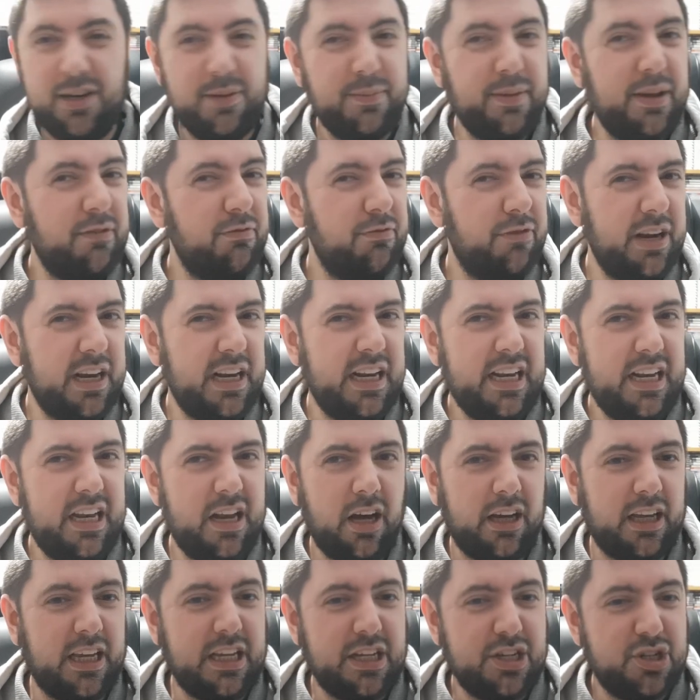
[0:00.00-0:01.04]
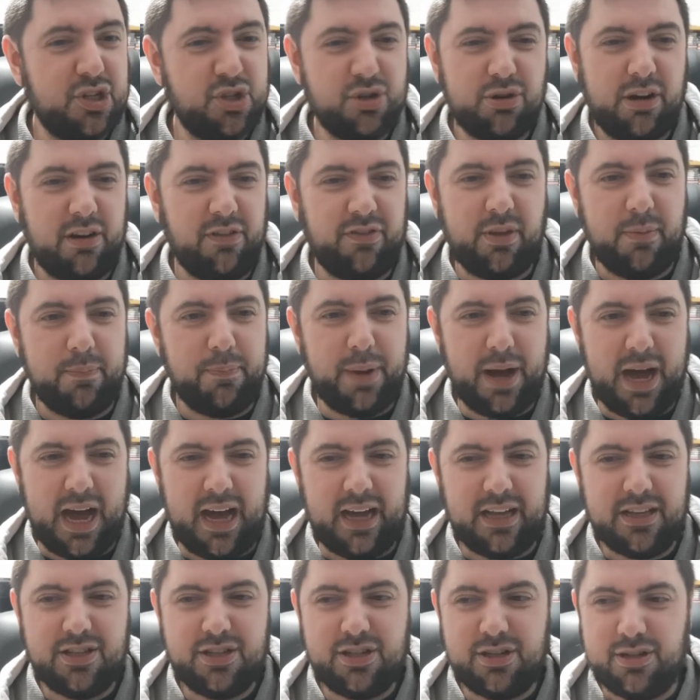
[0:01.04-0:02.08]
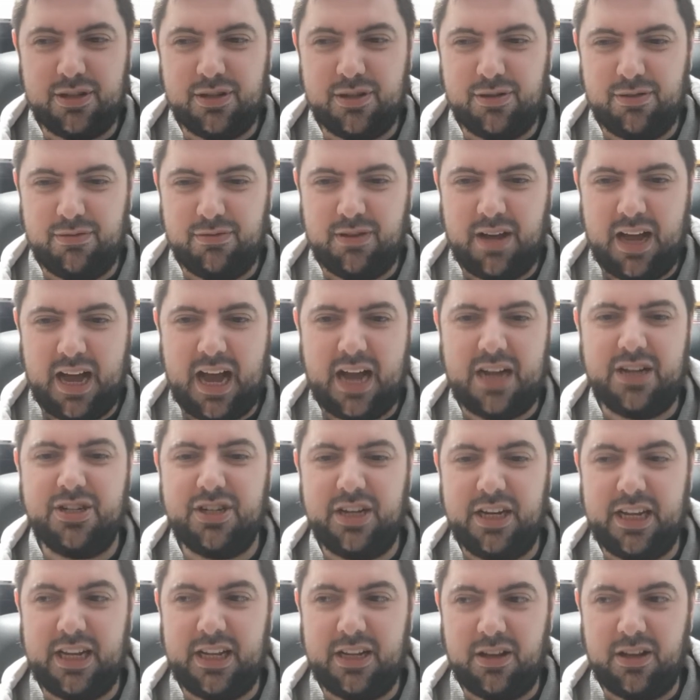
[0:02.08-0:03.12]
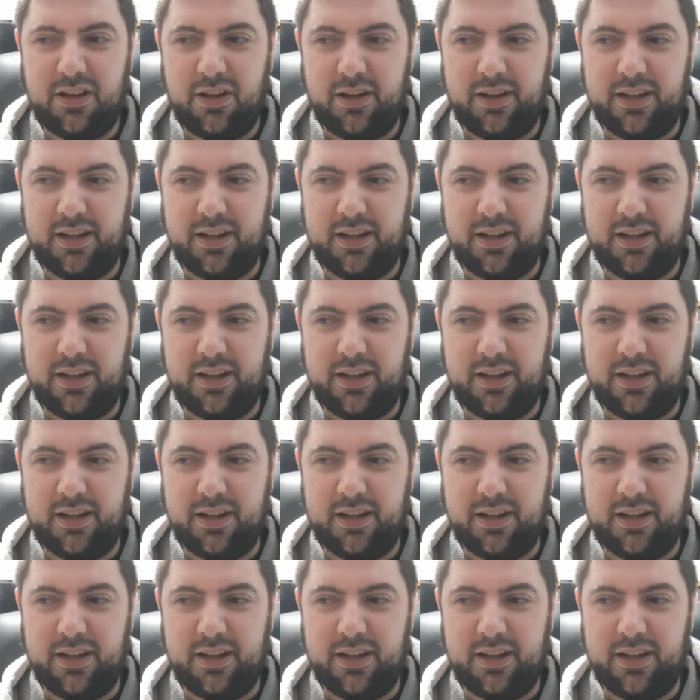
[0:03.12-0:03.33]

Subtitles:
of be really lucky straight off the bat to actually